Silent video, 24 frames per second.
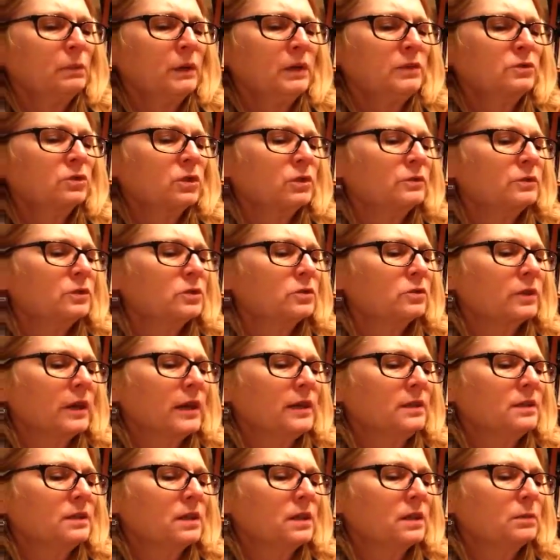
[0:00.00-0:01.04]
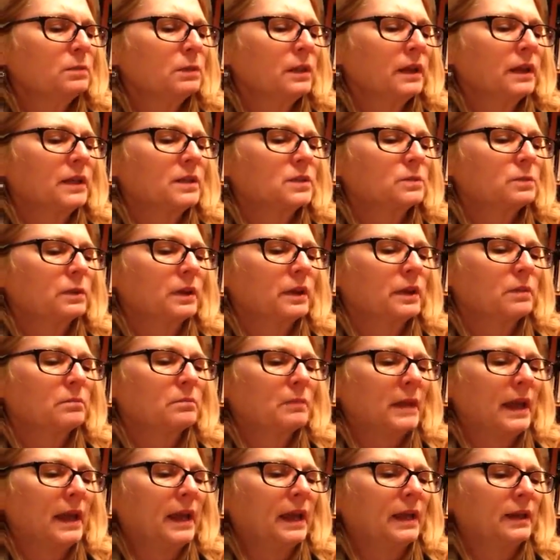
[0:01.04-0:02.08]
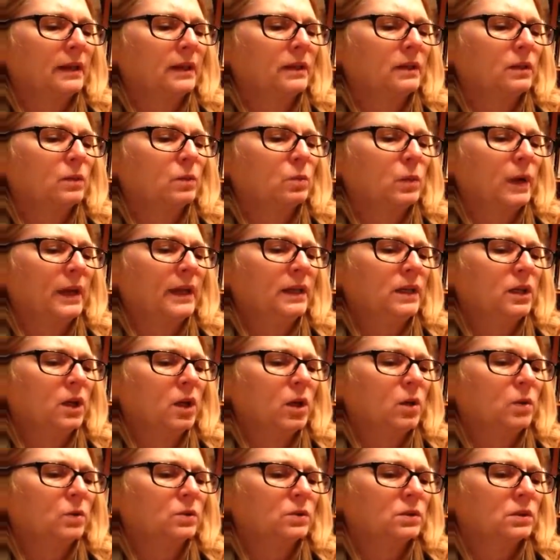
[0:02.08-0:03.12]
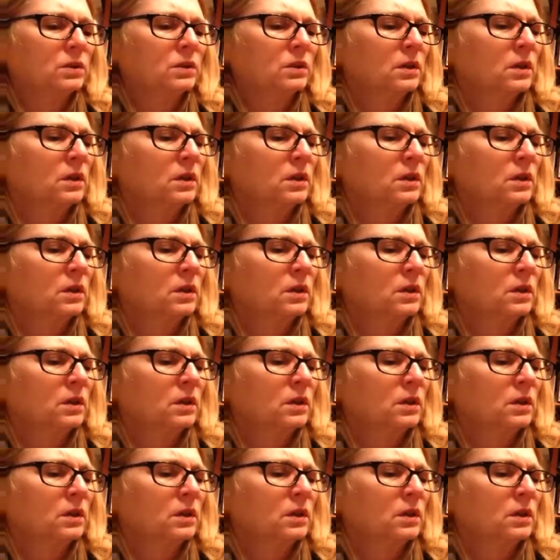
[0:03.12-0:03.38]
we drove straight to the place where the man in the white coat